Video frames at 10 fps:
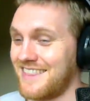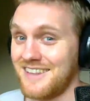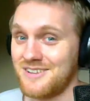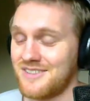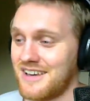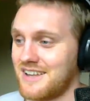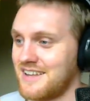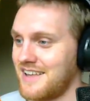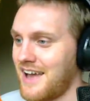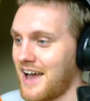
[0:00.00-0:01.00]
They do that.
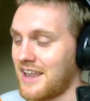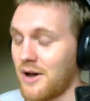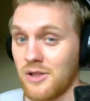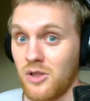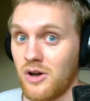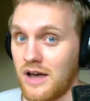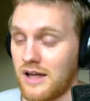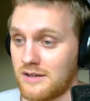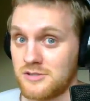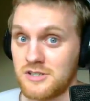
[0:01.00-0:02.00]
And now
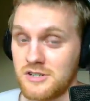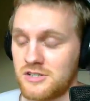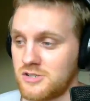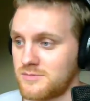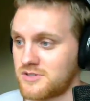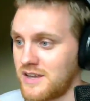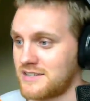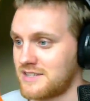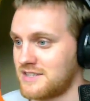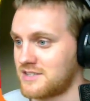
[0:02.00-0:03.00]
I'm just going to jump straight
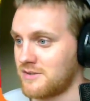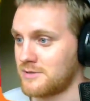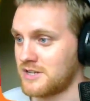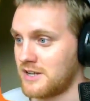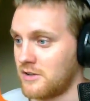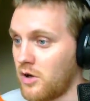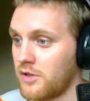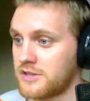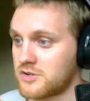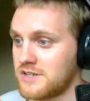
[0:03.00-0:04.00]
into the description here. A
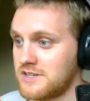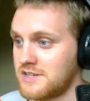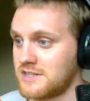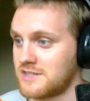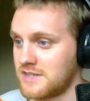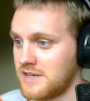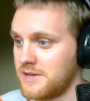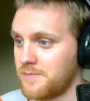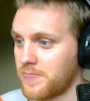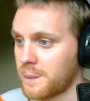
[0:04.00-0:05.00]
lot of the trees you can
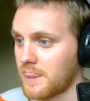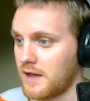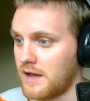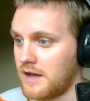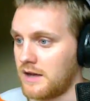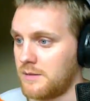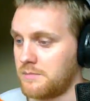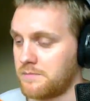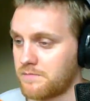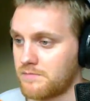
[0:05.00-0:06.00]
see are
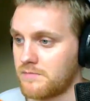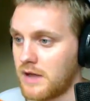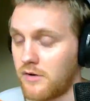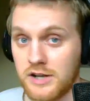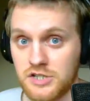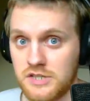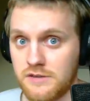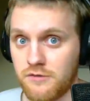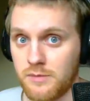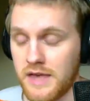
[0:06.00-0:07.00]

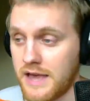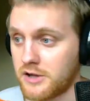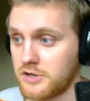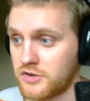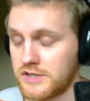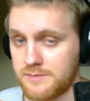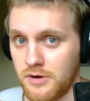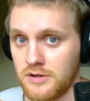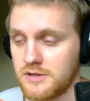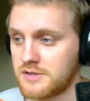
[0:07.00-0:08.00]
actually from the Echo Trees
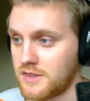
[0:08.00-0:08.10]
mod.